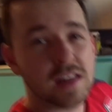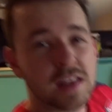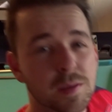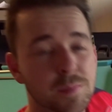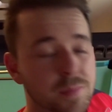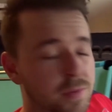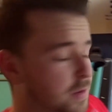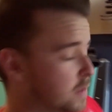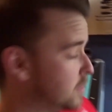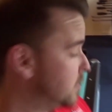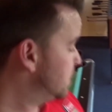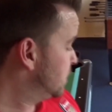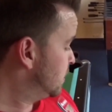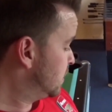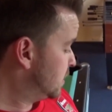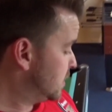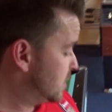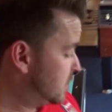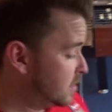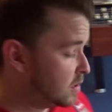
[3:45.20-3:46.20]
lip.
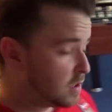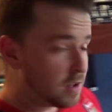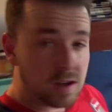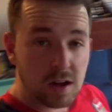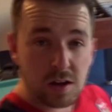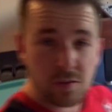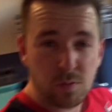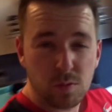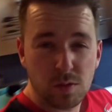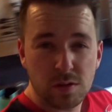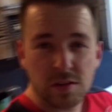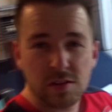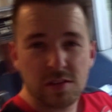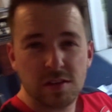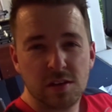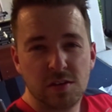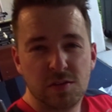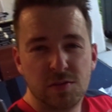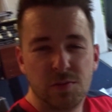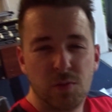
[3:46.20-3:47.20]
I've wanted
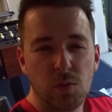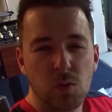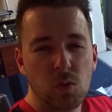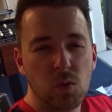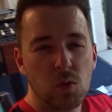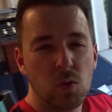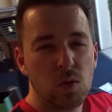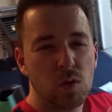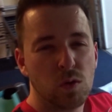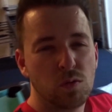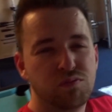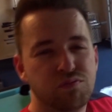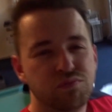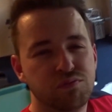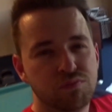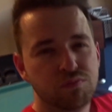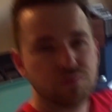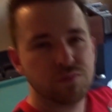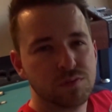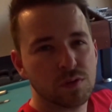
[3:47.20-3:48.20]
this for
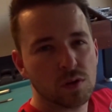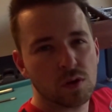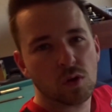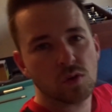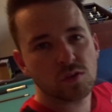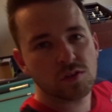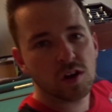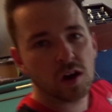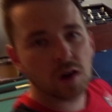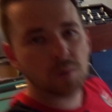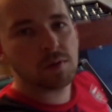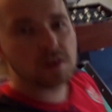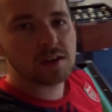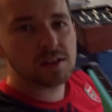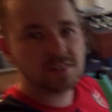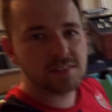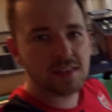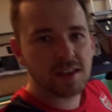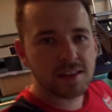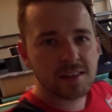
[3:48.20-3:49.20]
a long time, like
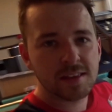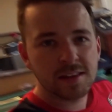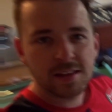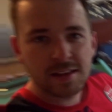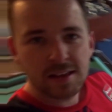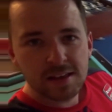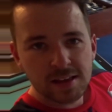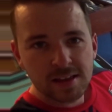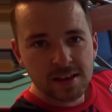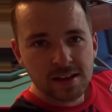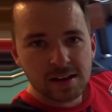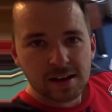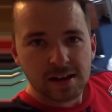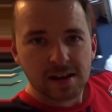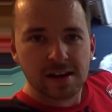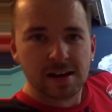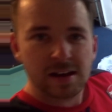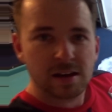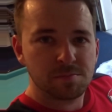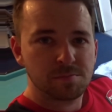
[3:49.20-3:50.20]
I said.
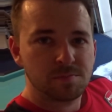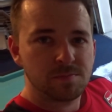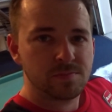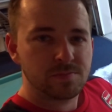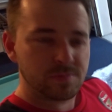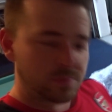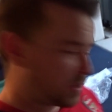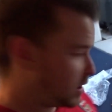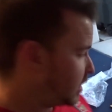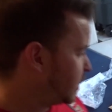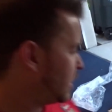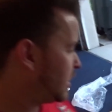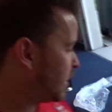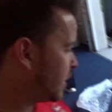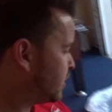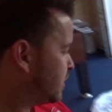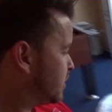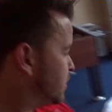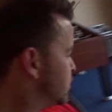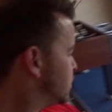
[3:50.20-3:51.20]

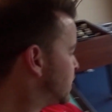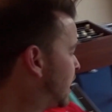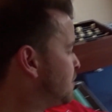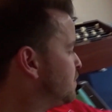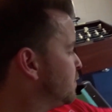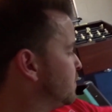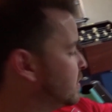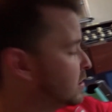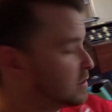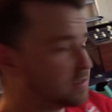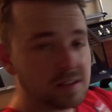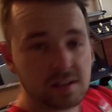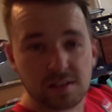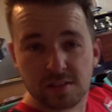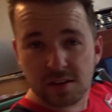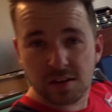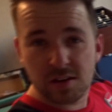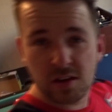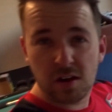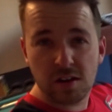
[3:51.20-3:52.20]
I think the shape of it is
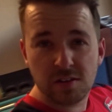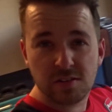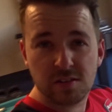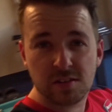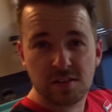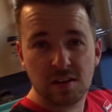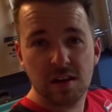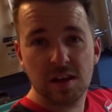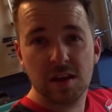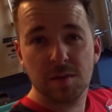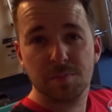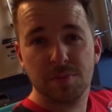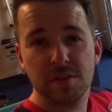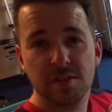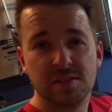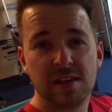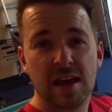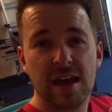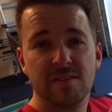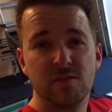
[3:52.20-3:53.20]
like the nicest lip
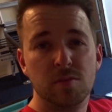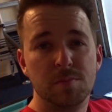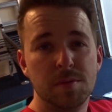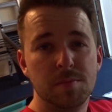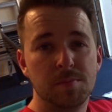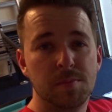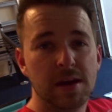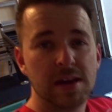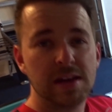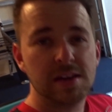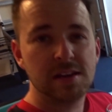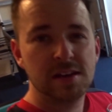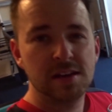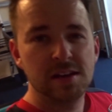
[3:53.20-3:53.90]
that's ever been made